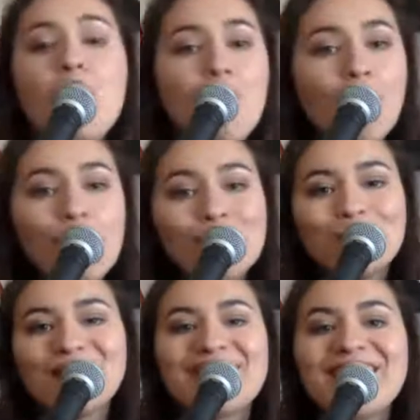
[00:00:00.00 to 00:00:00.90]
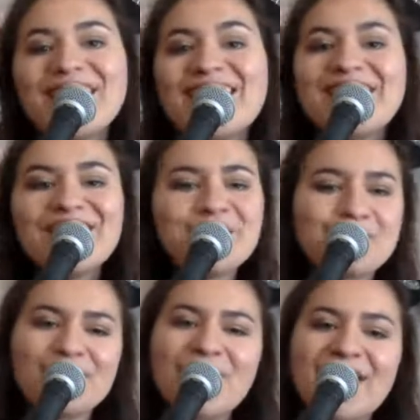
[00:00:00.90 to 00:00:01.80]
hoping
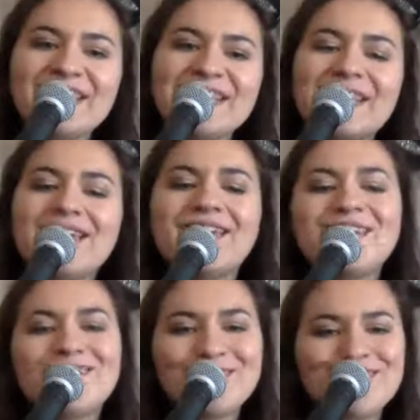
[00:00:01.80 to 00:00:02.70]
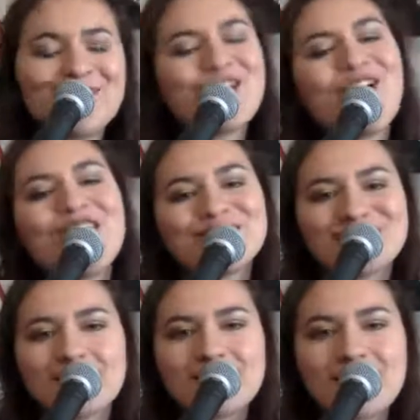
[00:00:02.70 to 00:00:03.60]
and praying it'll all
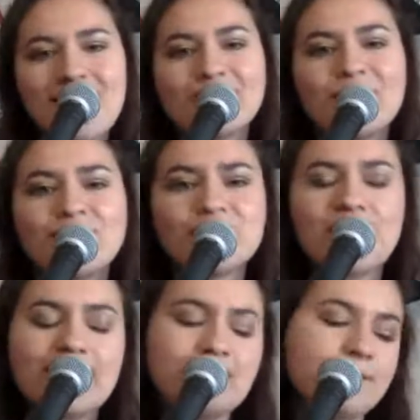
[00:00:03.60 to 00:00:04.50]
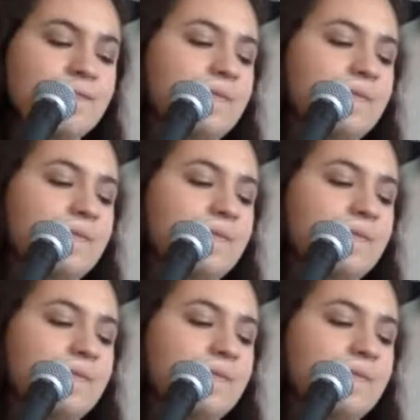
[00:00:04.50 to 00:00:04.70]
turn out alright.